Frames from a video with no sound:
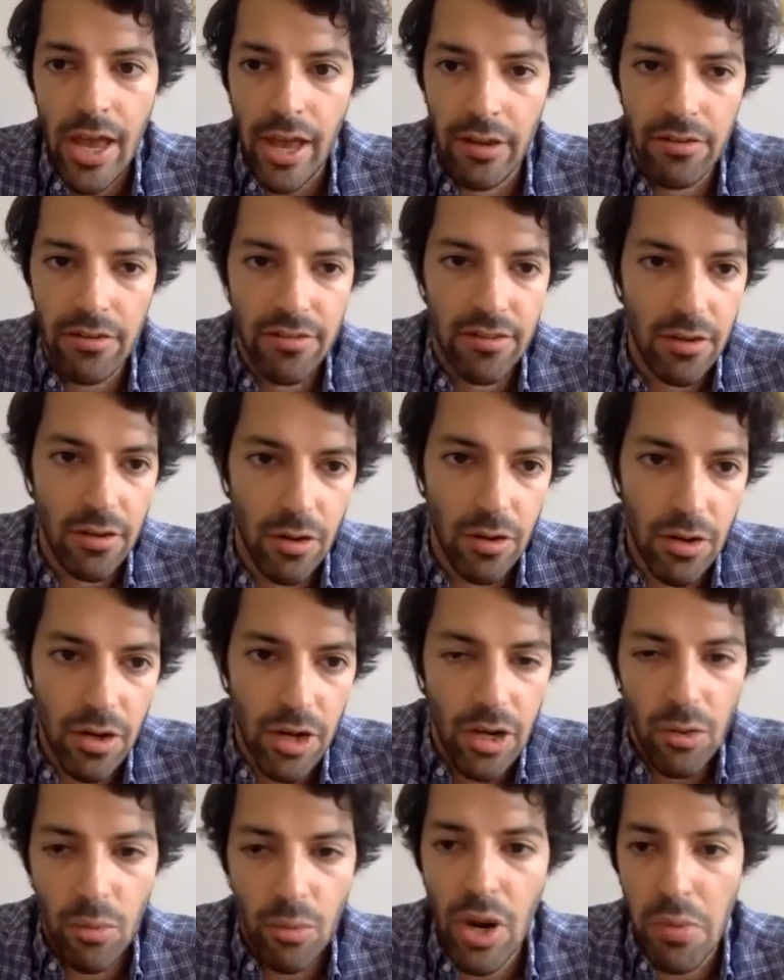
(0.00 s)
And
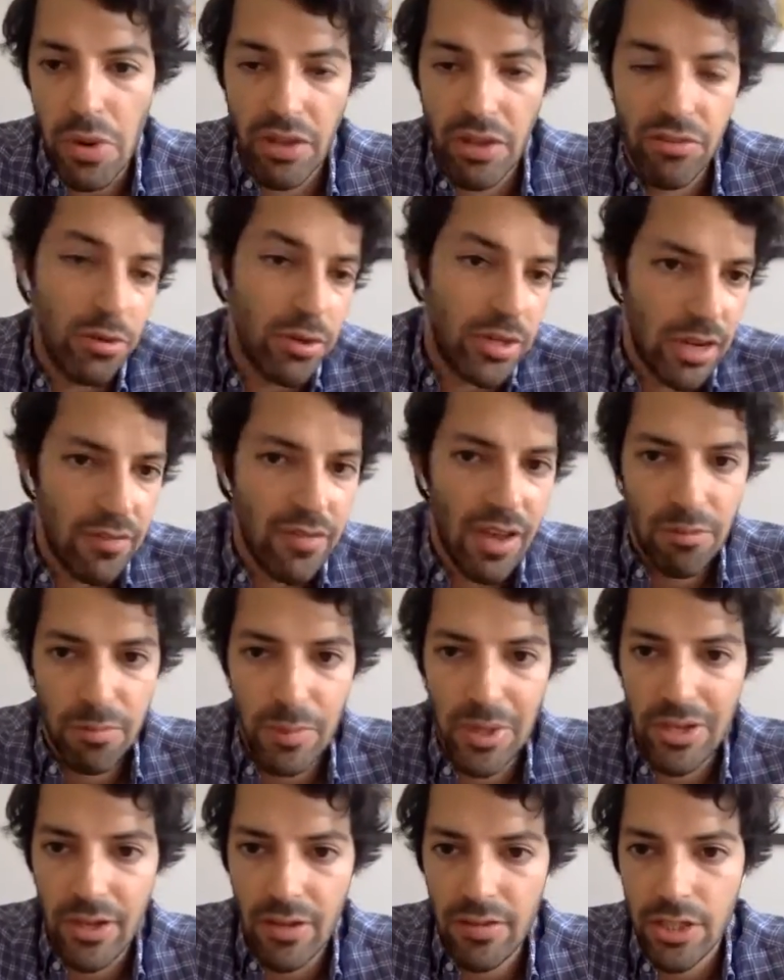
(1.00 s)
so we took
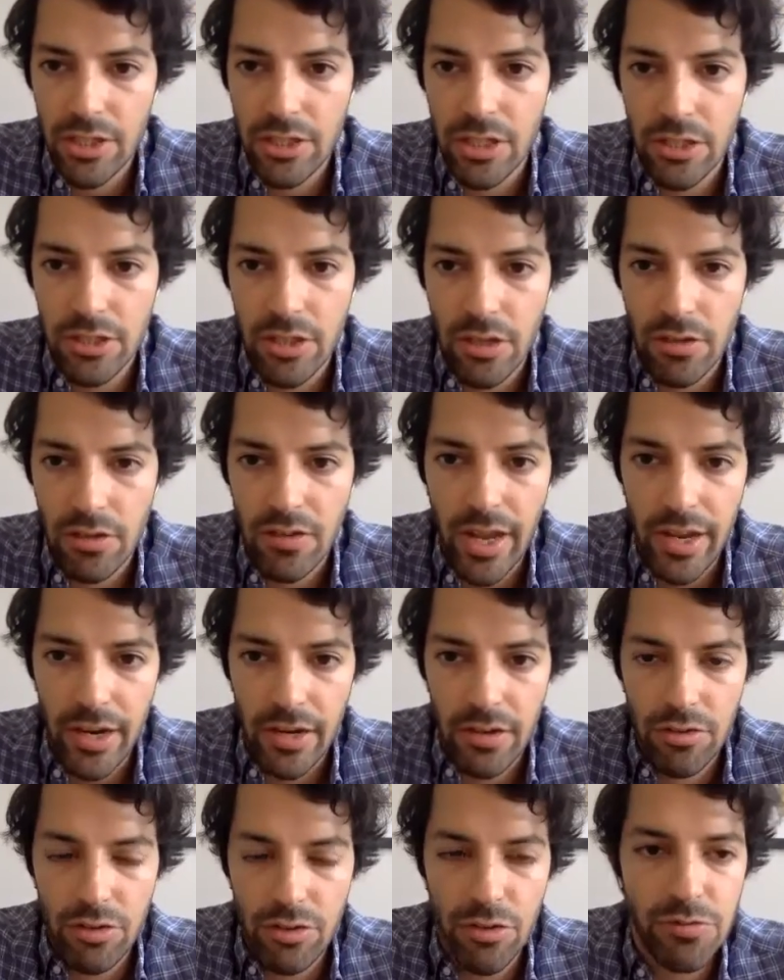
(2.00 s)
investment decision just
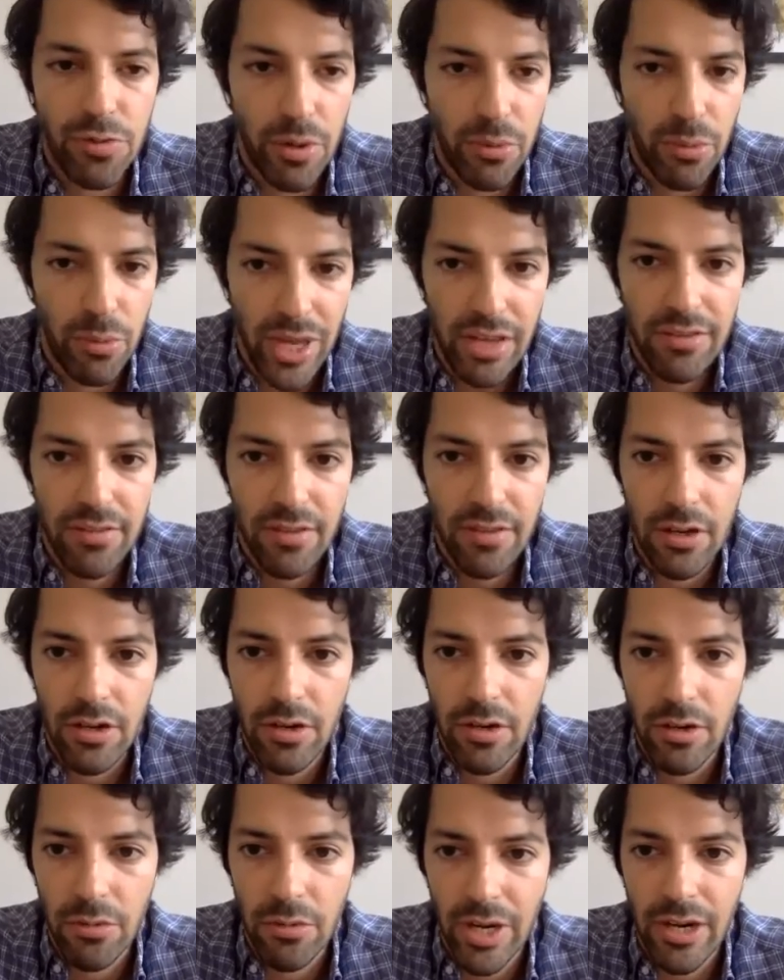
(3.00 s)
like 2-3 weeks
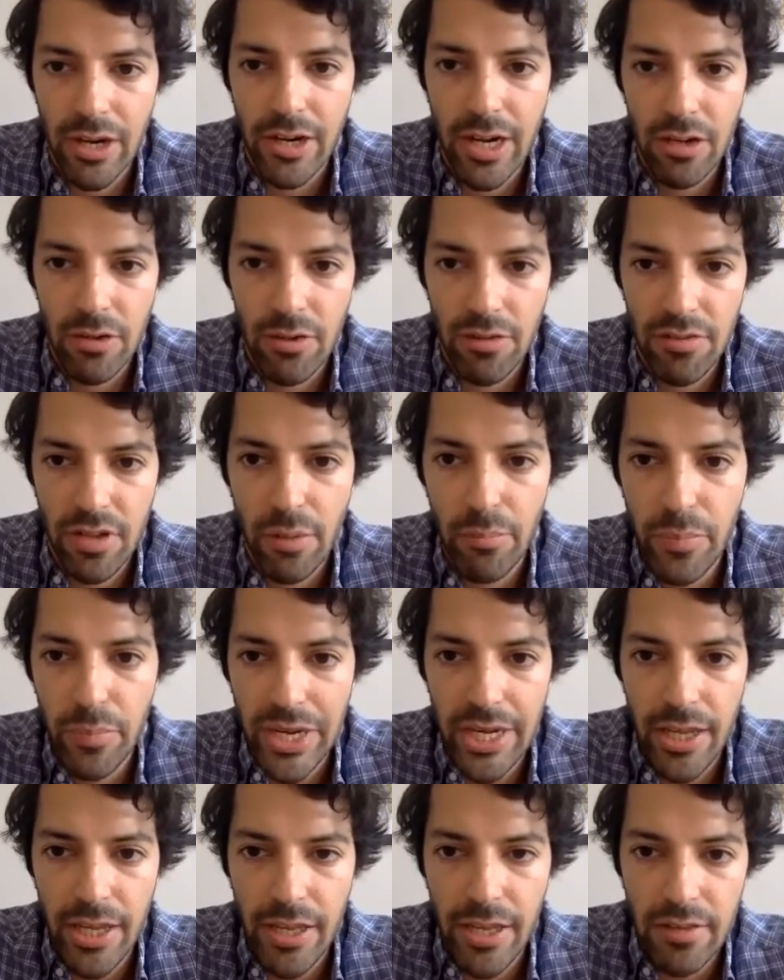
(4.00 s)
ago regarding those
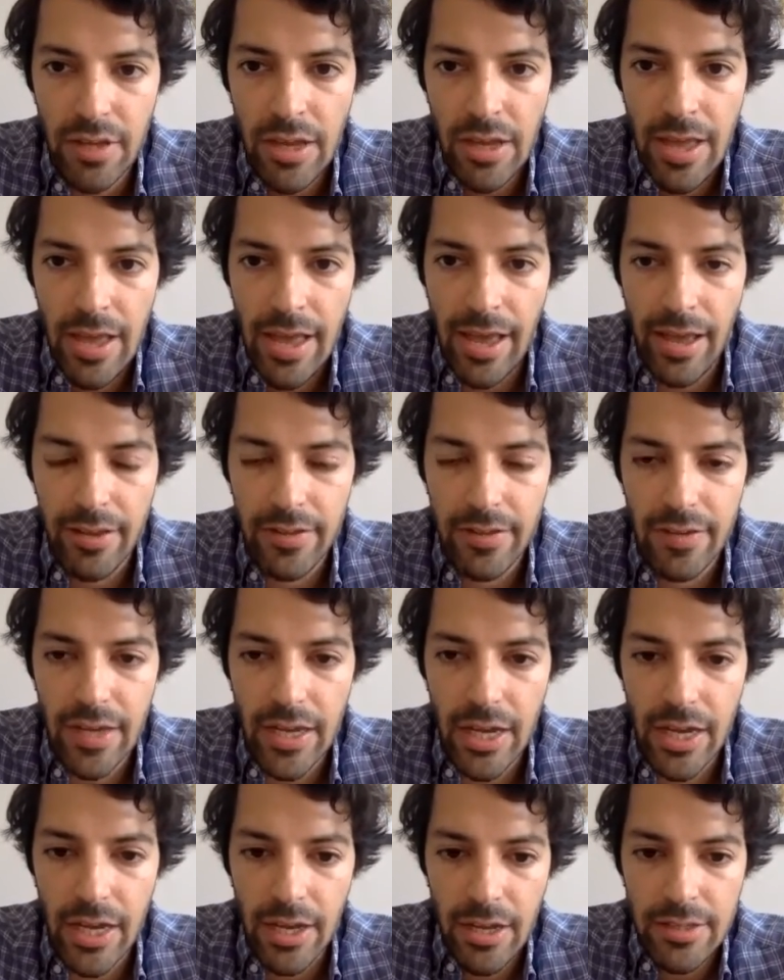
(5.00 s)
companies. And
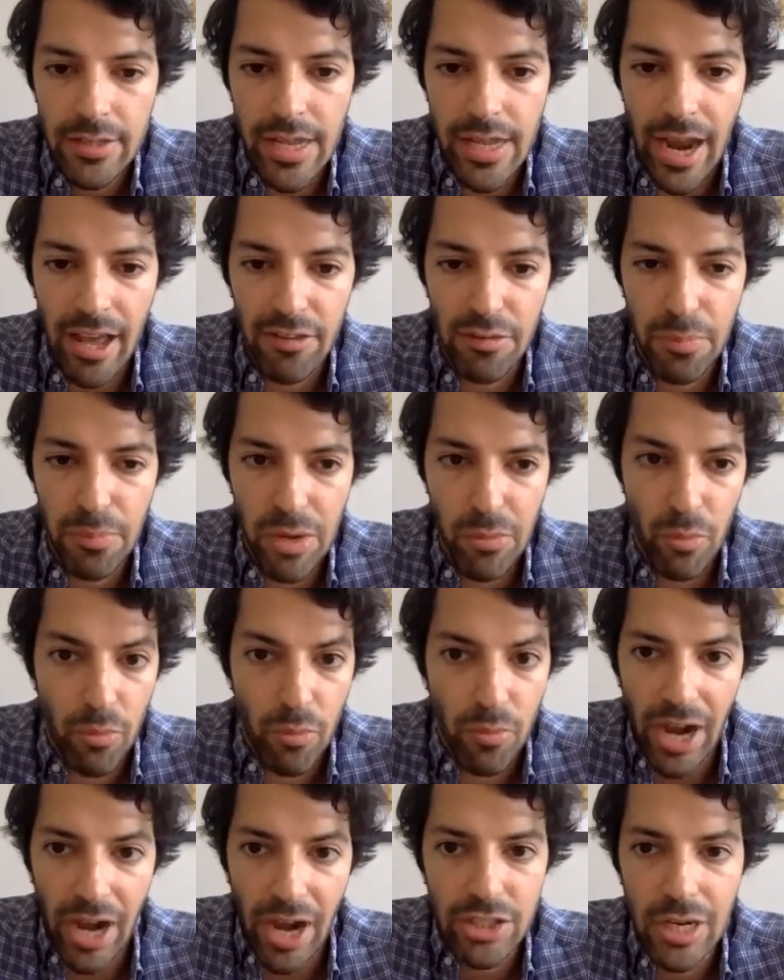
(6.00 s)
that has been
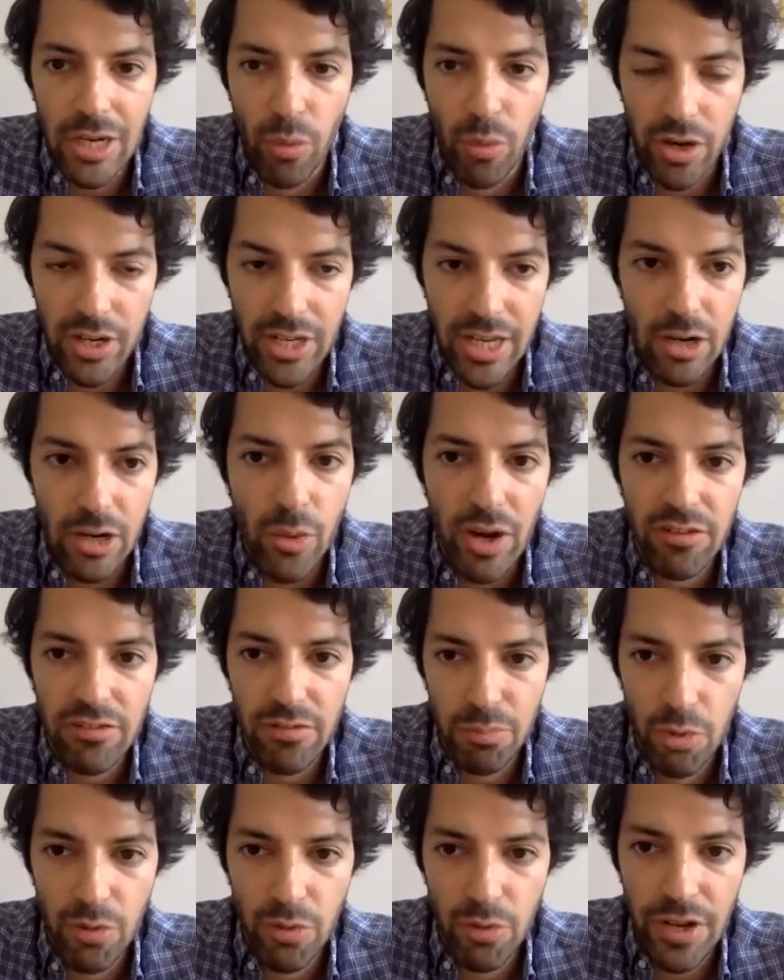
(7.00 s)
actually working quite
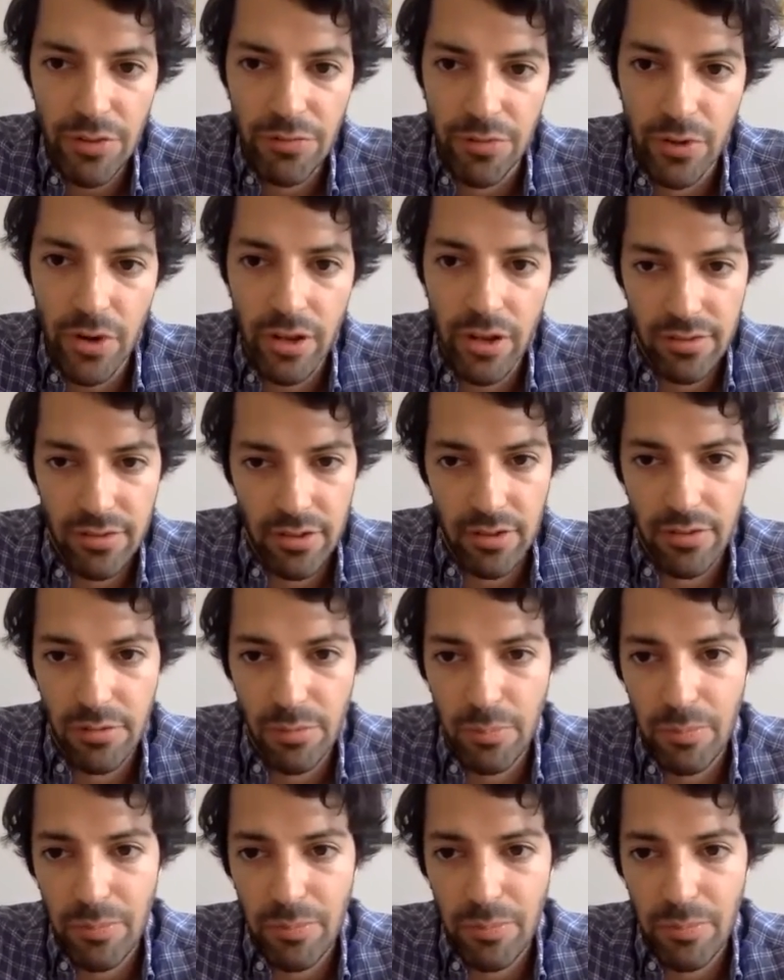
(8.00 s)
smoothly for us, because